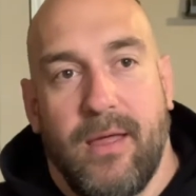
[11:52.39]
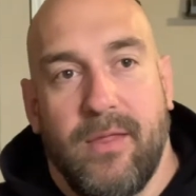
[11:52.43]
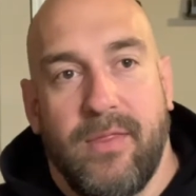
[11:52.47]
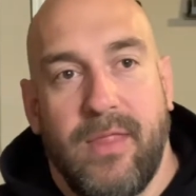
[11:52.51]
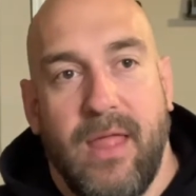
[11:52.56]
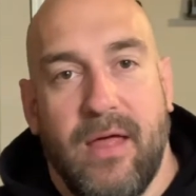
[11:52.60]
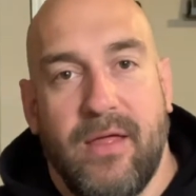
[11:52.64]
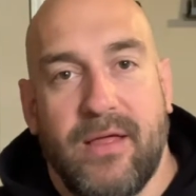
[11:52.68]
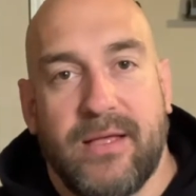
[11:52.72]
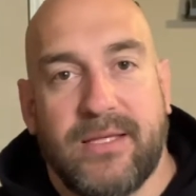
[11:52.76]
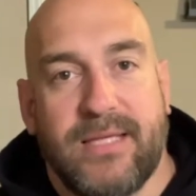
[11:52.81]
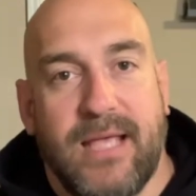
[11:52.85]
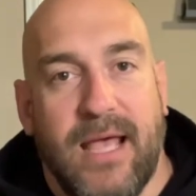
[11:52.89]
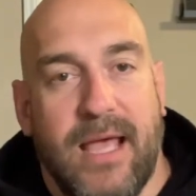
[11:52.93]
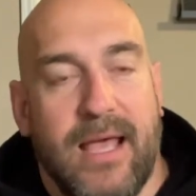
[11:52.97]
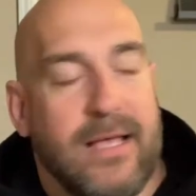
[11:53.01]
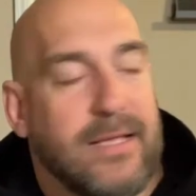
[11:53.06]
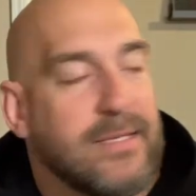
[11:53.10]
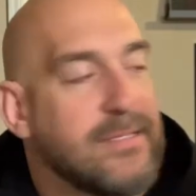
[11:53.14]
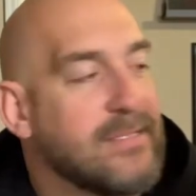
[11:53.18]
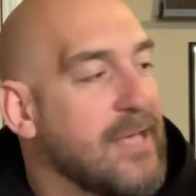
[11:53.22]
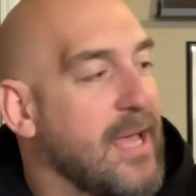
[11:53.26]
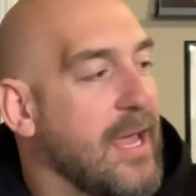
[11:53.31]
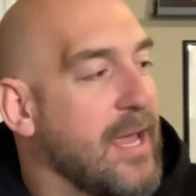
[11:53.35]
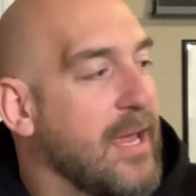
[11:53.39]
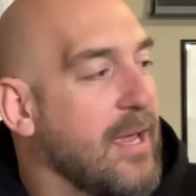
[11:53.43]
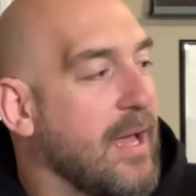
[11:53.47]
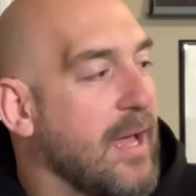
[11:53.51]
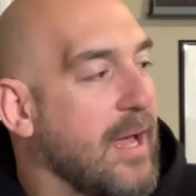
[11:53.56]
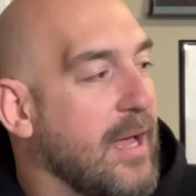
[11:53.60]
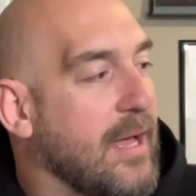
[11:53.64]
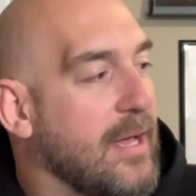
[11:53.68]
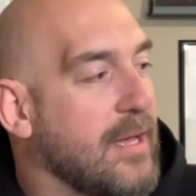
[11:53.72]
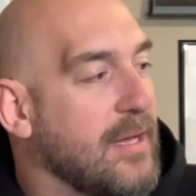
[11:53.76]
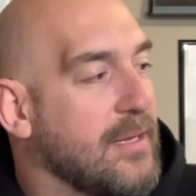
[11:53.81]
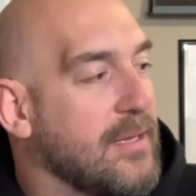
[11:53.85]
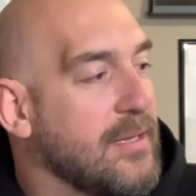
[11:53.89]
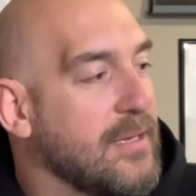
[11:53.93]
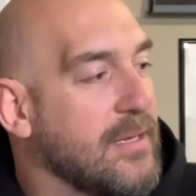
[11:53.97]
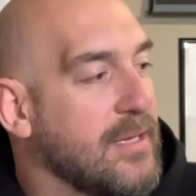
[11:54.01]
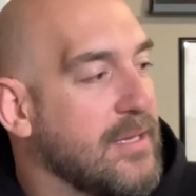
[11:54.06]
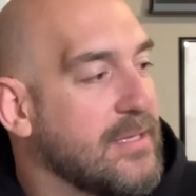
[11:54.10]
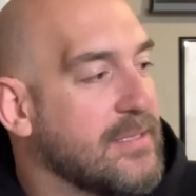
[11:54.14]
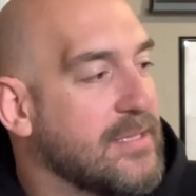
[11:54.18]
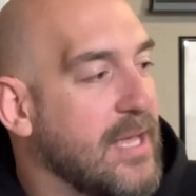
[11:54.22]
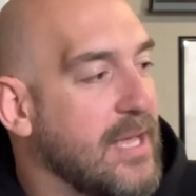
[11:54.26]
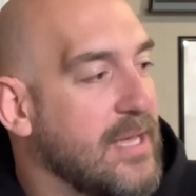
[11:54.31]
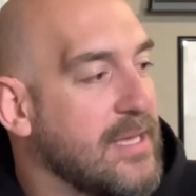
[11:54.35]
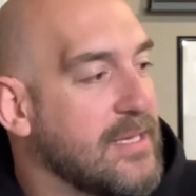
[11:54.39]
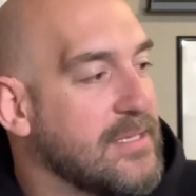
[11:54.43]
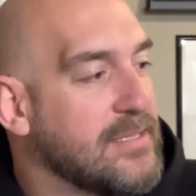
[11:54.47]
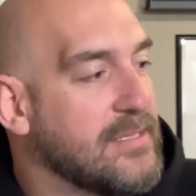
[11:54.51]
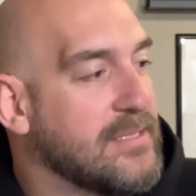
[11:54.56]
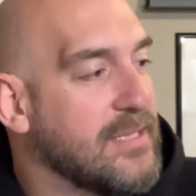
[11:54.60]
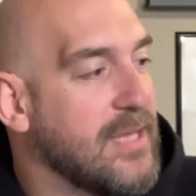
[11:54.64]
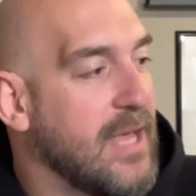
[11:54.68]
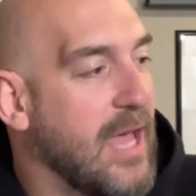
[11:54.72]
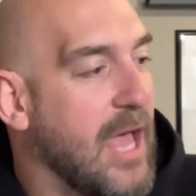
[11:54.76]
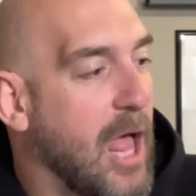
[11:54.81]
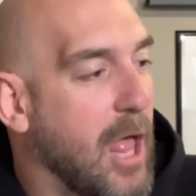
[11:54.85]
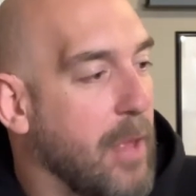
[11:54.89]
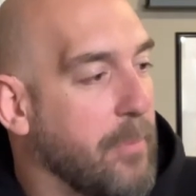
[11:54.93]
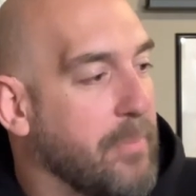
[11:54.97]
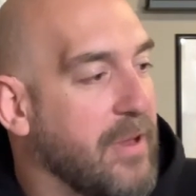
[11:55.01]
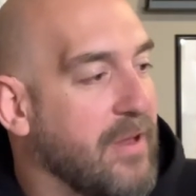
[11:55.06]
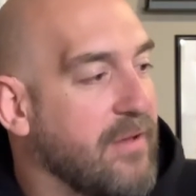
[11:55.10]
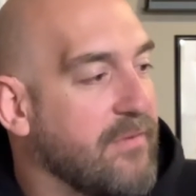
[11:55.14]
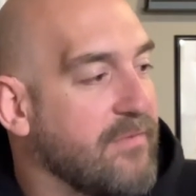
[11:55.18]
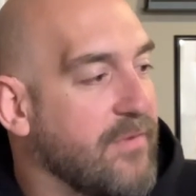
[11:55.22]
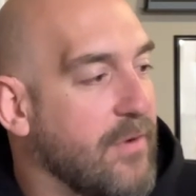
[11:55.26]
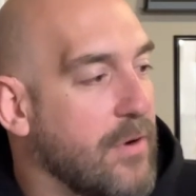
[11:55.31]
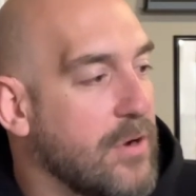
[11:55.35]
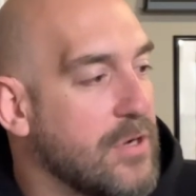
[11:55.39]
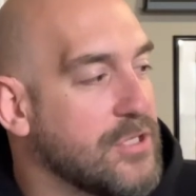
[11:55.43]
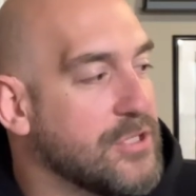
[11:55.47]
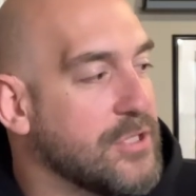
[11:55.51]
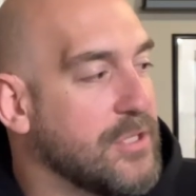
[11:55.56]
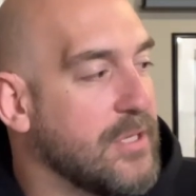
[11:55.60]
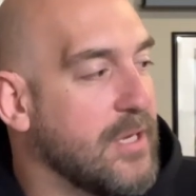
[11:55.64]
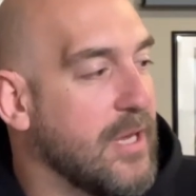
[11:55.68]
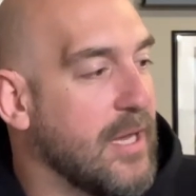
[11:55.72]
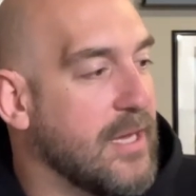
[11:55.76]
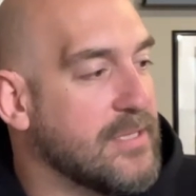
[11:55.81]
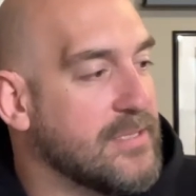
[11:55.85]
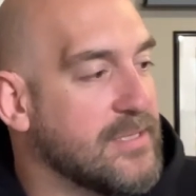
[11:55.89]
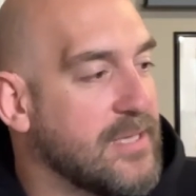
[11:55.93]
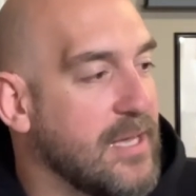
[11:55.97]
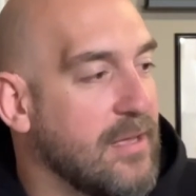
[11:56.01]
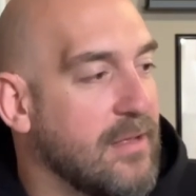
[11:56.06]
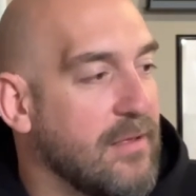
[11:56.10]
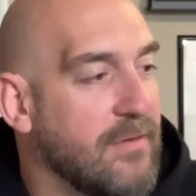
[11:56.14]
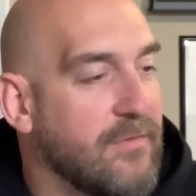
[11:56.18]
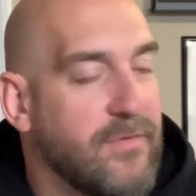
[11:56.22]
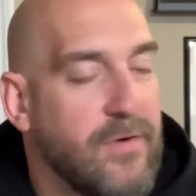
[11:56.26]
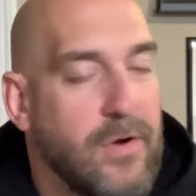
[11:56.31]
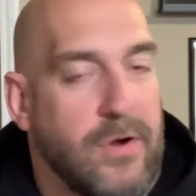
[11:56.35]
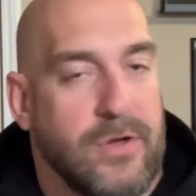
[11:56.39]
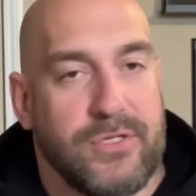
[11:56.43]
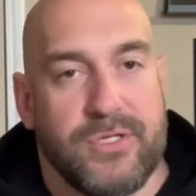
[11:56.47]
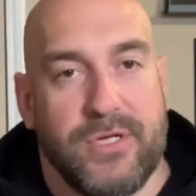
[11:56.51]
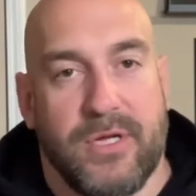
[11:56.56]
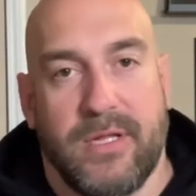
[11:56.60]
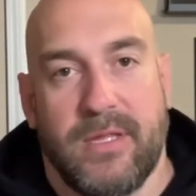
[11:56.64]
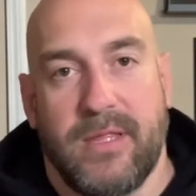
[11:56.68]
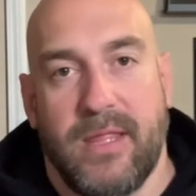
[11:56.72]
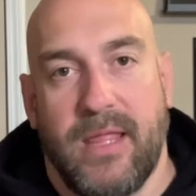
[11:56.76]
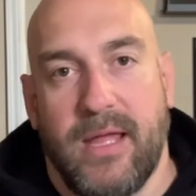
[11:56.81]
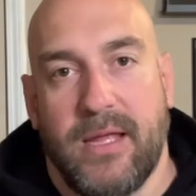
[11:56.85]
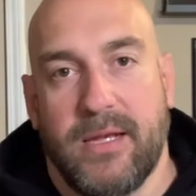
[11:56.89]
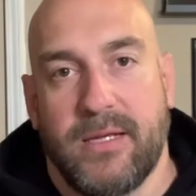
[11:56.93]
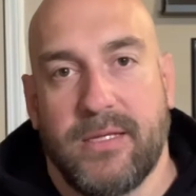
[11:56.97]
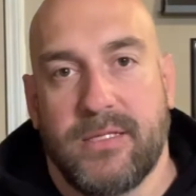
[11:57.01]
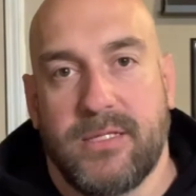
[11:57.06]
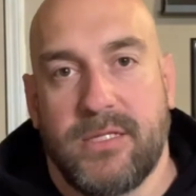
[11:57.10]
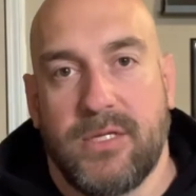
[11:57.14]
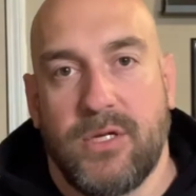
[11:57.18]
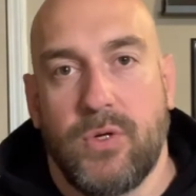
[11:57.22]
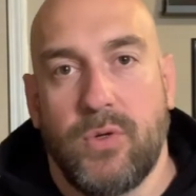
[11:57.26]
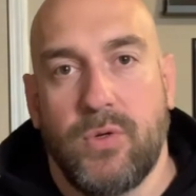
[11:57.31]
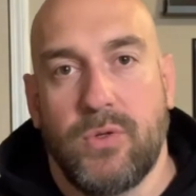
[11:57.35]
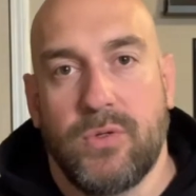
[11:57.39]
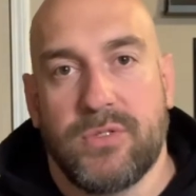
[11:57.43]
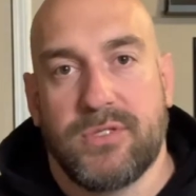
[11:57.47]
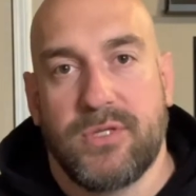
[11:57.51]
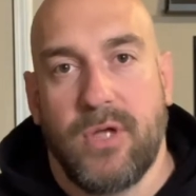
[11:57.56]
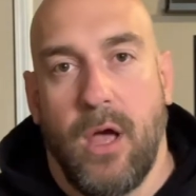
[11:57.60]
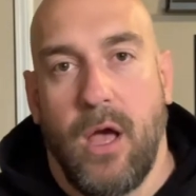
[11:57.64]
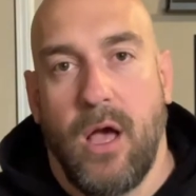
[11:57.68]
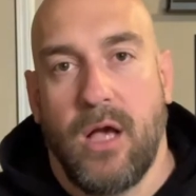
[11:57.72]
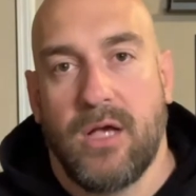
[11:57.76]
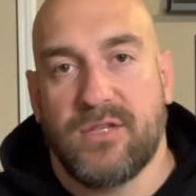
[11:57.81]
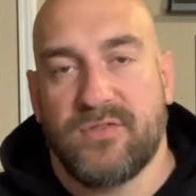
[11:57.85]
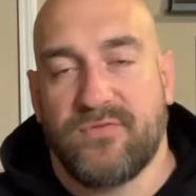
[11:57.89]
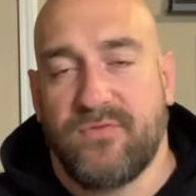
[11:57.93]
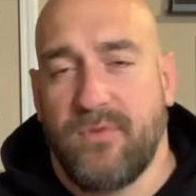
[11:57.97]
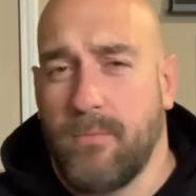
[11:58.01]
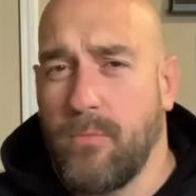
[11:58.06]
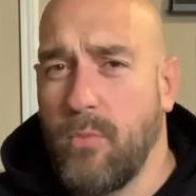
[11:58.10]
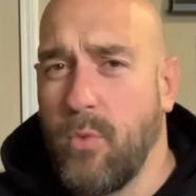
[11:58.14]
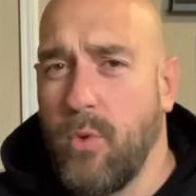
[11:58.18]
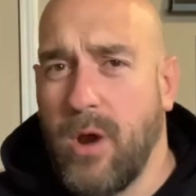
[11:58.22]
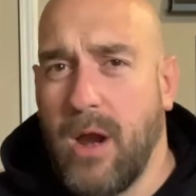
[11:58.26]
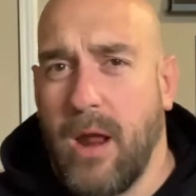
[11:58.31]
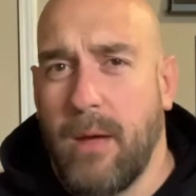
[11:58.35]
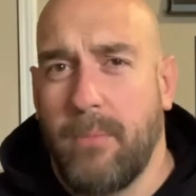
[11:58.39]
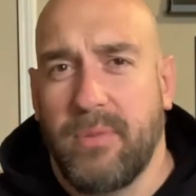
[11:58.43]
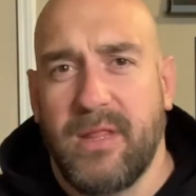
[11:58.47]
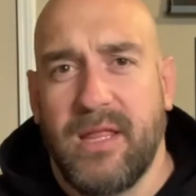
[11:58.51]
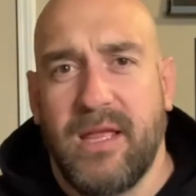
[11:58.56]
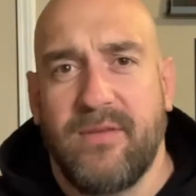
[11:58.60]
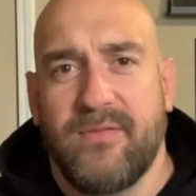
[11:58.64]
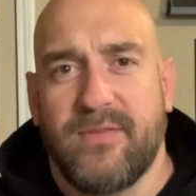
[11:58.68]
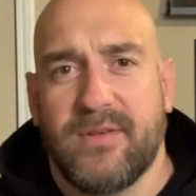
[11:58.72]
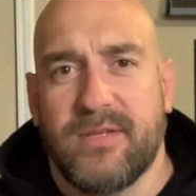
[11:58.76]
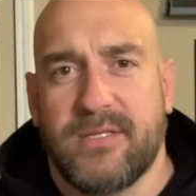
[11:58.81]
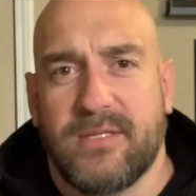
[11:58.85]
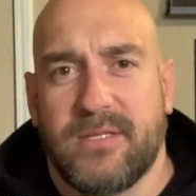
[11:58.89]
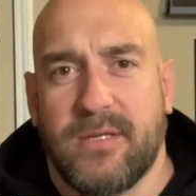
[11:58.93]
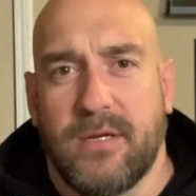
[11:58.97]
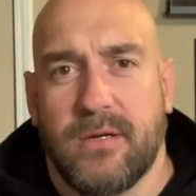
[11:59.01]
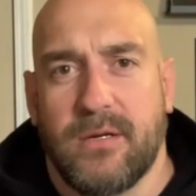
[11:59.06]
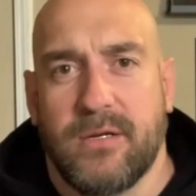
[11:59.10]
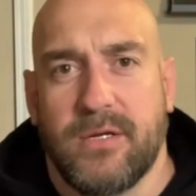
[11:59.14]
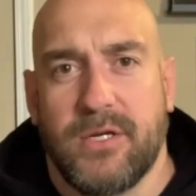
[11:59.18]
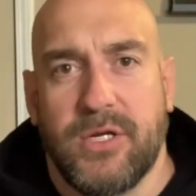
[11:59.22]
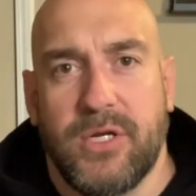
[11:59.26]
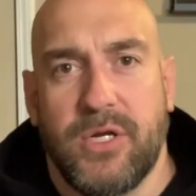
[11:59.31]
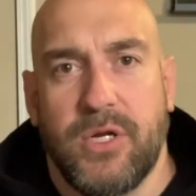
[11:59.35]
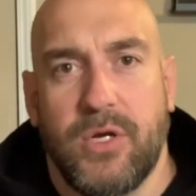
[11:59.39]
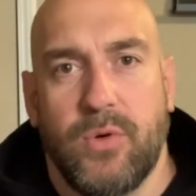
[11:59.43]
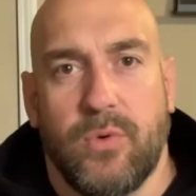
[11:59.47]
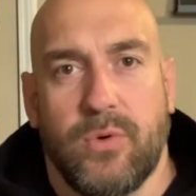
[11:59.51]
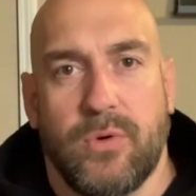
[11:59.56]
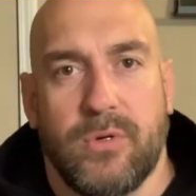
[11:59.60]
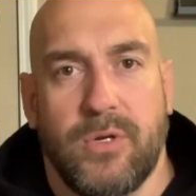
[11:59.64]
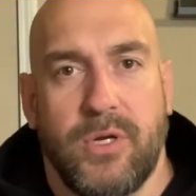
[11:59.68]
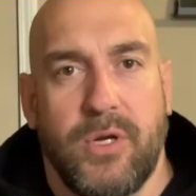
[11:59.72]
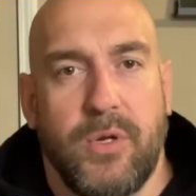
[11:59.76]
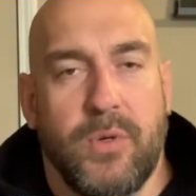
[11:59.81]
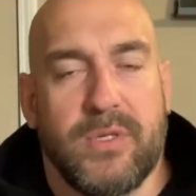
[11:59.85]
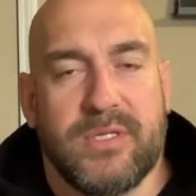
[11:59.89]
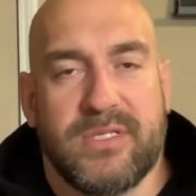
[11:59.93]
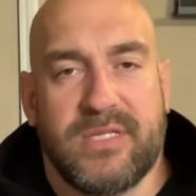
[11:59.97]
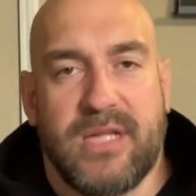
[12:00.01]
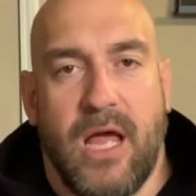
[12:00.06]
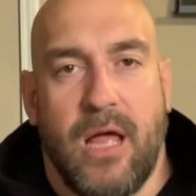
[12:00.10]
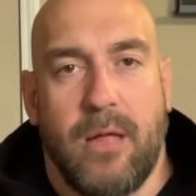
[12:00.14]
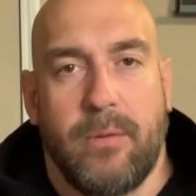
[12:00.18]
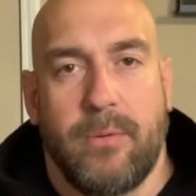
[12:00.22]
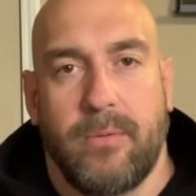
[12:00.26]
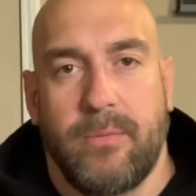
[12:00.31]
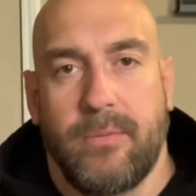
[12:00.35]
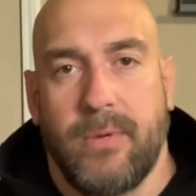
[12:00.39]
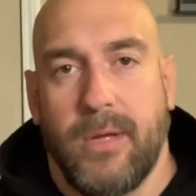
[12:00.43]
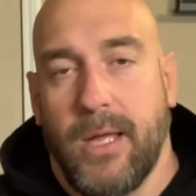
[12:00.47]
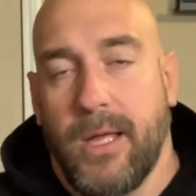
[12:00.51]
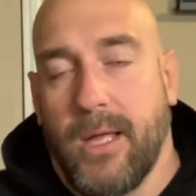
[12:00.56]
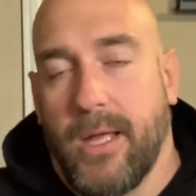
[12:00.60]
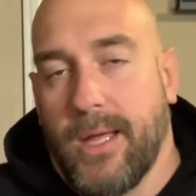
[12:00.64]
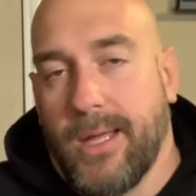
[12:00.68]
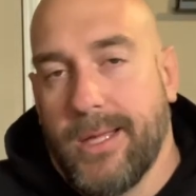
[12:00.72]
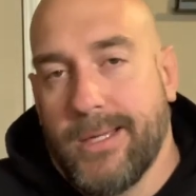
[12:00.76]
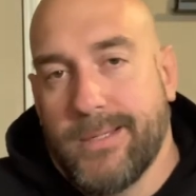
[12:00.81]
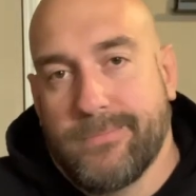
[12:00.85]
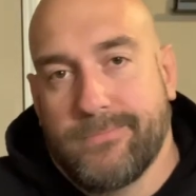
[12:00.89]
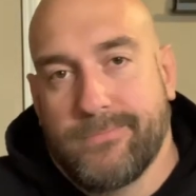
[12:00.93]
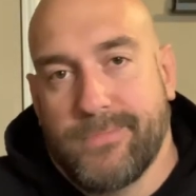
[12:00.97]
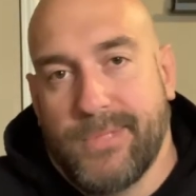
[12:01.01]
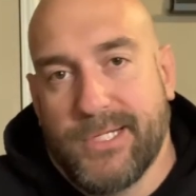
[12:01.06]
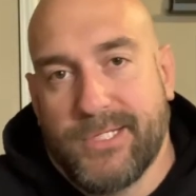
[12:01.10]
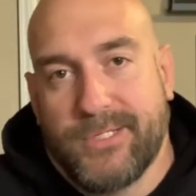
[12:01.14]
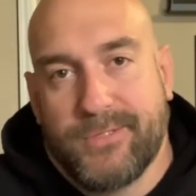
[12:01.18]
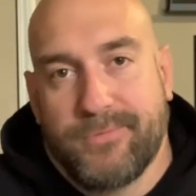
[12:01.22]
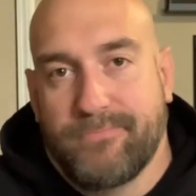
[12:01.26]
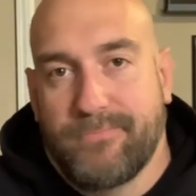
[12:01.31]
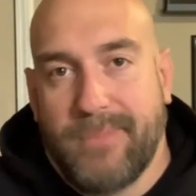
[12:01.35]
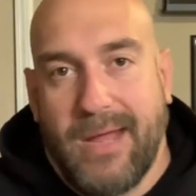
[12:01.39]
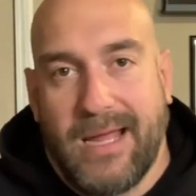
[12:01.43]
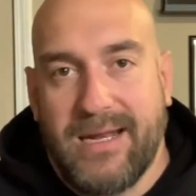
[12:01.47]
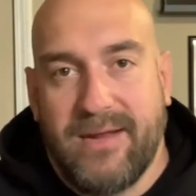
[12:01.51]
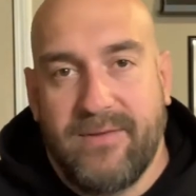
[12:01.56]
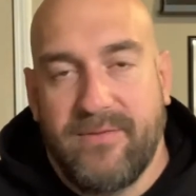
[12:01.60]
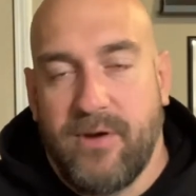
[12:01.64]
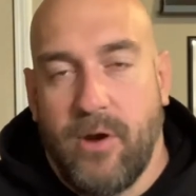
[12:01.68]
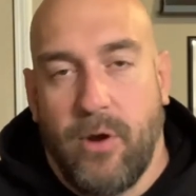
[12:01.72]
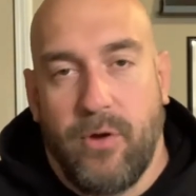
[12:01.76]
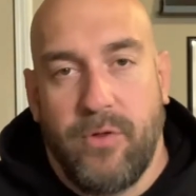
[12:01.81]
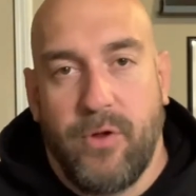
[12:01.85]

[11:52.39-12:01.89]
Now this has the LP version, a single version, and then 2 songs from what I believe is their newest album, which I didn't even know there